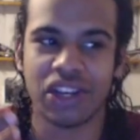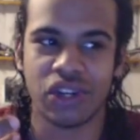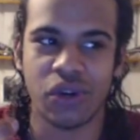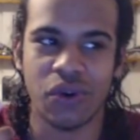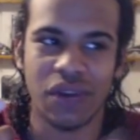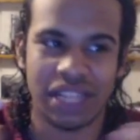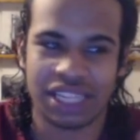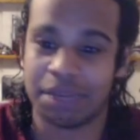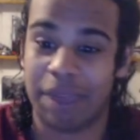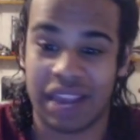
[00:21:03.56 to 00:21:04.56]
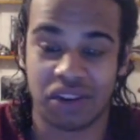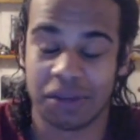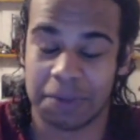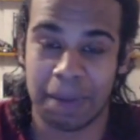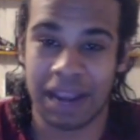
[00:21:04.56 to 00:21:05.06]
you, this banjo must
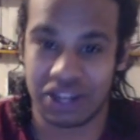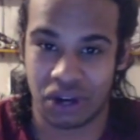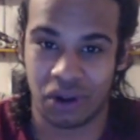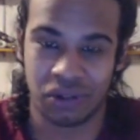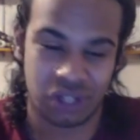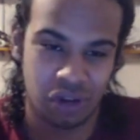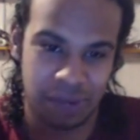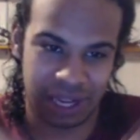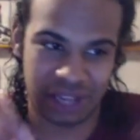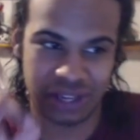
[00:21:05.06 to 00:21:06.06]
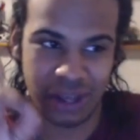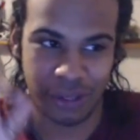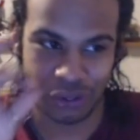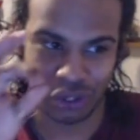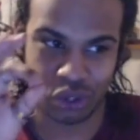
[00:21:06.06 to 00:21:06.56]
be magic also, because the
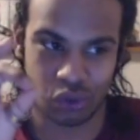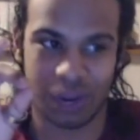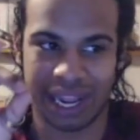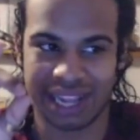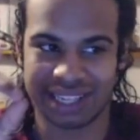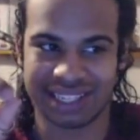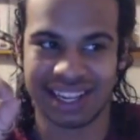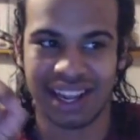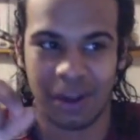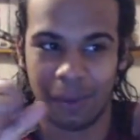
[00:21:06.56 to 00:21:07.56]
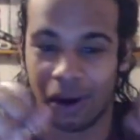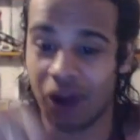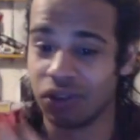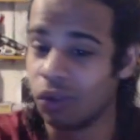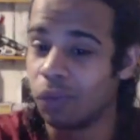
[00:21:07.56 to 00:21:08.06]
strings were
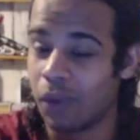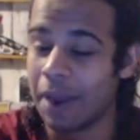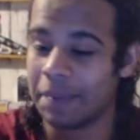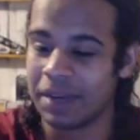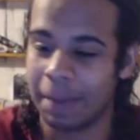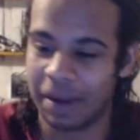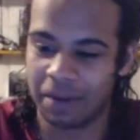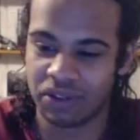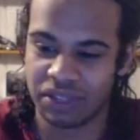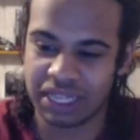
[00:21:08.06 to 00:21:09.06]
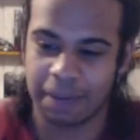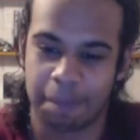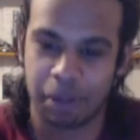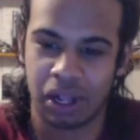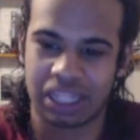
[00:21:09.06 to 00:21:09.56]
also ripped. But as soon as he
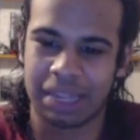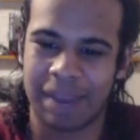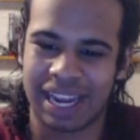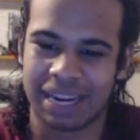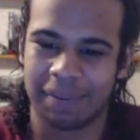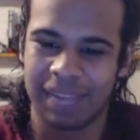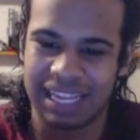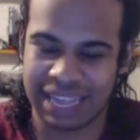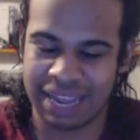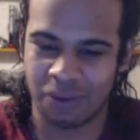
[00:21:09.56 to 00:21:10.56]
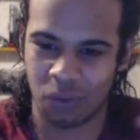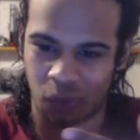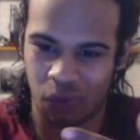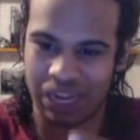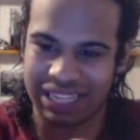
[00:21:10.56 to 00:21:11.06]
punked it back into place, it
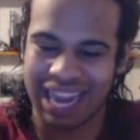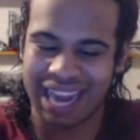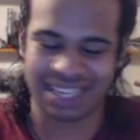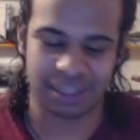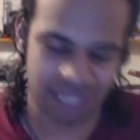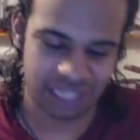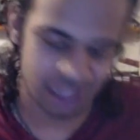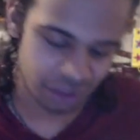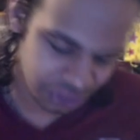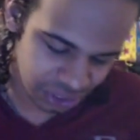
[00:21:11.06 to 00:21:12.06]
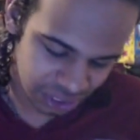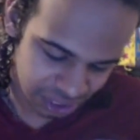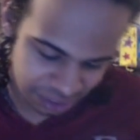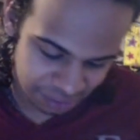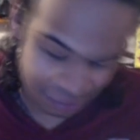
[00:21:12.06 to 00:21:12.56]
reattached themselves.
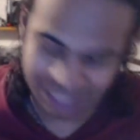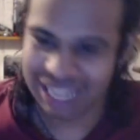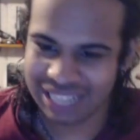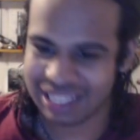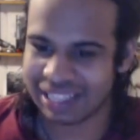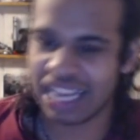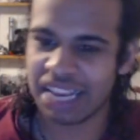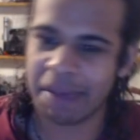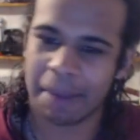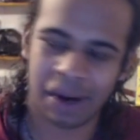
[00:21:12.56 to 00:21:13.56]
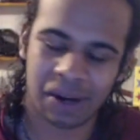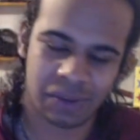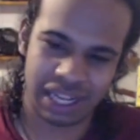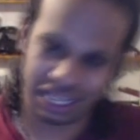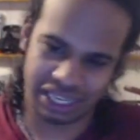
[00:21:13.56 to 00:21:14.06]
Unless he has, like, the He-Man powers, where
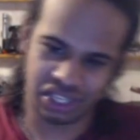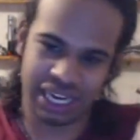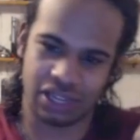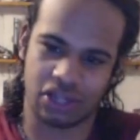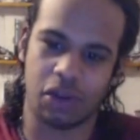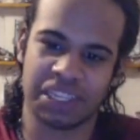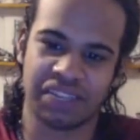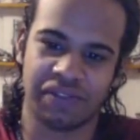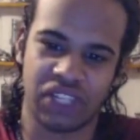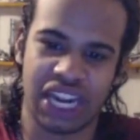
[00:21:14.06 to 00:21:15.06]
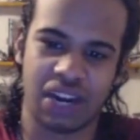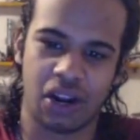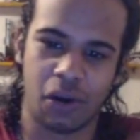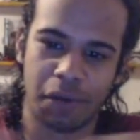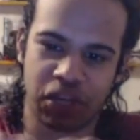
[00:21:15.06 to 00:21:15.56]
he, like, just take two pieces of a chain and go,
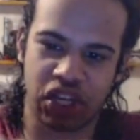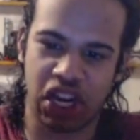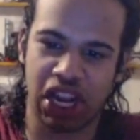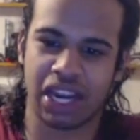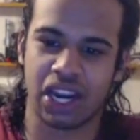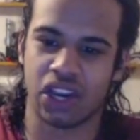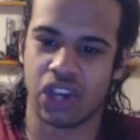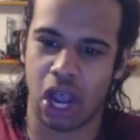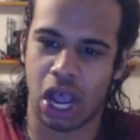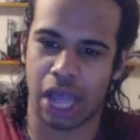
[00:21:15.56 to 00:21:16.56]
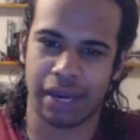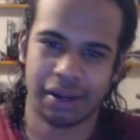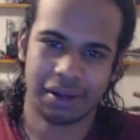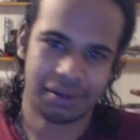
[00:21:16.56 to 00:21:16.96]
tink, done.